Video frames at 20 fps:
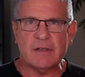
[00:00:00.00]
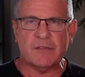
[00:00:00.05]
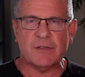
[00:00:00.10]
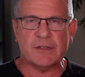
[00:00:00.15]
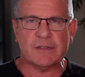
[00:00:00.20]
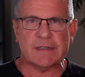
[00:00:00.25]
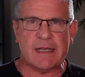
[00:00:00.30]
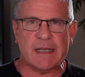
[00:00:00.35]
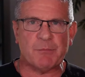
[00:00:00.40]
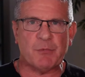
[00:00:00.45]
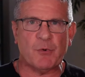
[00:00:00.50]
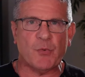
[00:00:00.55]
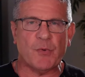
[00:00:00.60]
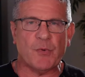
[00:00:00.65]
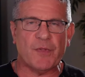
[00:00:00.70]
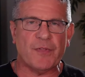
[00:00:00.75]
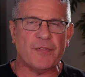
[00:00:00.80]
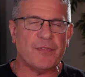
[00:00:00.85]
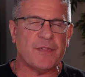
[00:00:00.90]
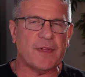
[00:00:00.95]
example,
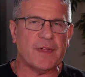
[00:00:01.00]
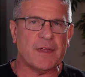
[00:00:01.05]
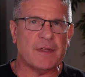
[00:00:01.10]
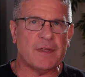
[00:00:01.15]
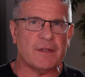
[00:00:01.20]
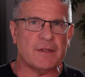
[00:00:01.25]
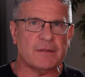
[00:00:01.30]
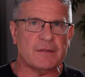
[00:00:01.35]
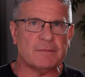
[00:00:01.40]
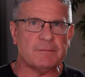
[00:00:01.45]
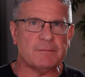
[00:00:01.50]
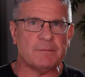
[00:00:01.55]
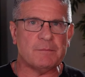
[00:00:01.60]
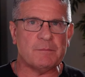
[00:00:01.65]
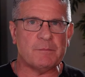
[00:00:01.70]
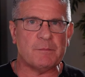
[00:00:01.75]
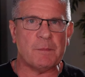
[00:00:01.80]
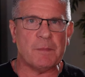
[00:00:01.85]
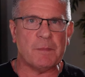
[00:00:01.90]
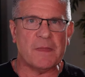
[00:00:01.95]
with
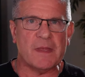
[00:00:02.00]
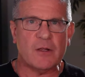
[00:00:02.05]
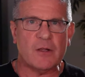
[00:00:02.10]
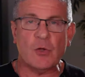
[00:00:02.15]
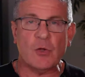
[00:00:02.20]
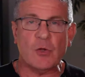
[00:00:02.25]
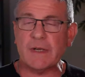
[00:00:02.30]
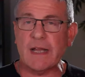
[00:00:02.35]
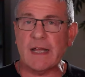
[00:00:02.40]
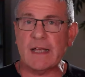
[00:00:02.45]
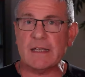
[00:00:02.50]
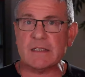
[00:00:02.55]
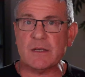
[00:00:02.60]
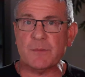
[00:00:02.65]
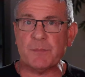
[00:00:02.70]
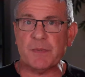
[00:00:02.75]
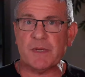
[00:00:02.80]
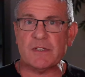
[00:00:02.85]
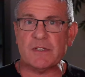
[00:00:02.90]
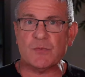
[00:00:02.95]

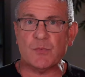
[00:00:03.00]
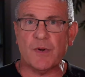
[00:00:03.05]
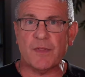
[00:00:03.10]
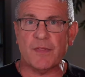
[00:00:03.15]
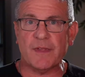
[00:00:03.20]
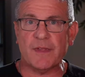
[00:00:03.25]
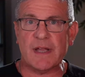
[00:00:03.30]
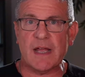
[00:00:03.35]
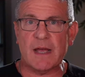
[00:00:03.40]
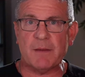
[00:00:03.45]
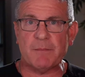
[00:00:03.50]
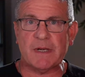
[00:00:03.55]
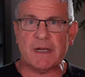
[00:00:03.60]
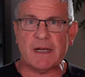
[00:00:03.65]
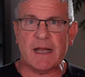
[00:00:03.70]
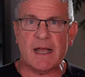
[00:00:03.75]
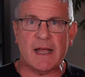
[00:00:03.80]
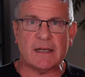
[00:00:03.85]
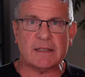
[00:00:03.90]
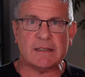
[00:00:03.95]
colonoscopies, one of the common
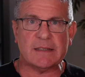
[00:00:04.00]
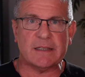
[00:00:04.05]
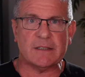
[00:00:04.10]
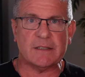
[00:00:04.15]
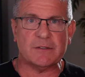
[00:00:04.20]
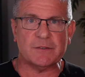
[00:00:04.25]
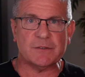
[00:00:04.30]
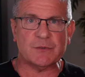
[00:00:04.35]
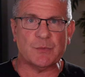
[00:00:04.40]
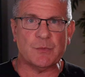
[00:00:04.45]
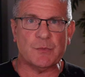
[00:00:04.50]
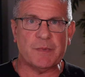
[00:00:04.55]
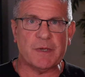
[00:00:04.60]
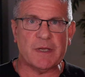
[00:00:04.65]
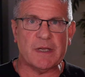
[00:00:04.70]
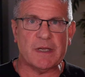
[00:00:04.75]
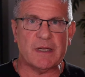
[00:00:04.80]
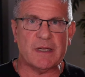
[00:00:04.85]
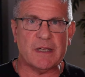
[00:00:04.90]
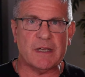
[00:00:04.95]
cocktails would
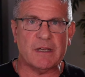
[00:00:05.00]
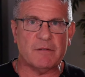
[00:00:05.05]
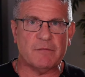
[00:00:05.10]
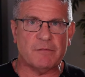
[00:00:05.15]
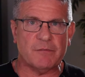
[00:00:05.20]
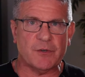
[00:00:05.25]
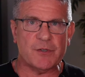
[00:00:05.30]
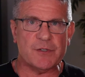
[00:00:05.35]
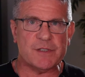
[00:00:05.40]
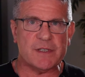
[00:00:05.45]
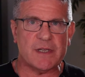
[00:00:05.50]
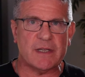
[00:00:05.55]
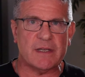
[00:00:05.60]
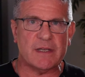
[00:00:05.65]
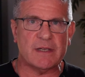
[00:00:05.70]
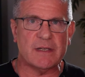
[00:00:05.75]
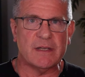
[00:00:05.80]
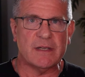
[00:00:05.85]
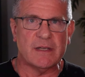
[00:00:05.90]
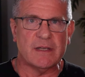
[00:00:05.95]
be
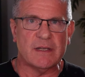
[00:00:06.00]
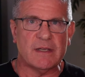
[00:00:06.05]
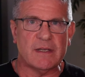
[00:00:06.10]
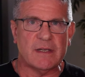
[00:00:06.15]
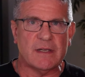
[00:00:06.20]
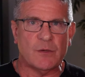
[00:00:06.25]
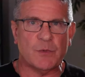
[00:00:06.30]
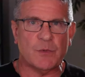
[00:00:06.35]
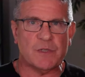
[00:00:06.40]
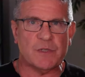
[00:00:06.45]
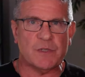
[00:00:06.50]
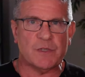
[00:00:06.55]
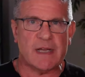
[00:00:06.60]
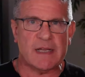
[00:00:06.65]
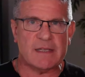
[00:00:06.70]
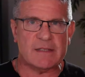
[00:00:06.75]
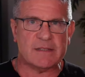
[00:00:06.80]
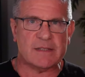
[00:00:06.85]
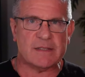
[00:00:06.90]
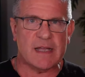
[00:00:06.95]
Versed, which
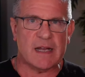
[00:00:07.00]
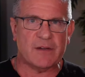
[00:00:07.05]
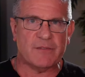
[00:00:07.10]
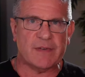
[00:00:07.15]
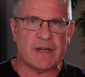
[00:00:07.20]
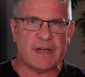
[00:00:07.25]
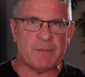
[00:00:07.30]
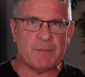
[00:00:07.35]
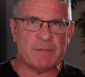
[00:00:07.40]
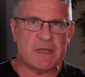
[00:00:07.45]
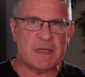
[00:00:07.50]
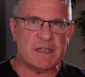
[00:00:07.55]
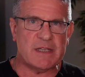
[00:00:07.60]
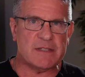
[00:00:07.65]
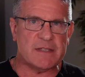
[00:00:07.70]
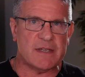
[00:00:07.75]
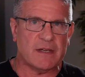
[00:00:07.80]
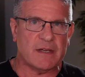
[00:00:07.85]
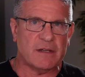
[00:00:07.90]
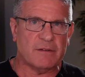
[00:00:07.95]
has kind of an
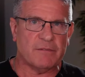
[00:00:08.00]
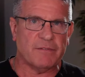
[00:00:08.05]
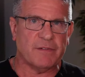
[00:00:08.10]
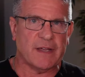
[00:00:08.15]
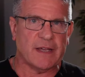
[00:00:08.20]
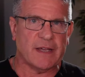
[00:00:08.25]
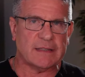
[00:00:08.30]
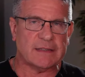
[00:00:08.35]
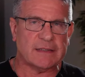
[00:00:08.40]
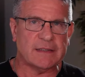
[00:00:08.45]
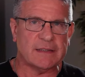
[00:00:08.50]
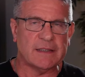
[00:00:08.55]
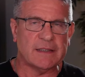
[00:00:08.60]
amnesic effect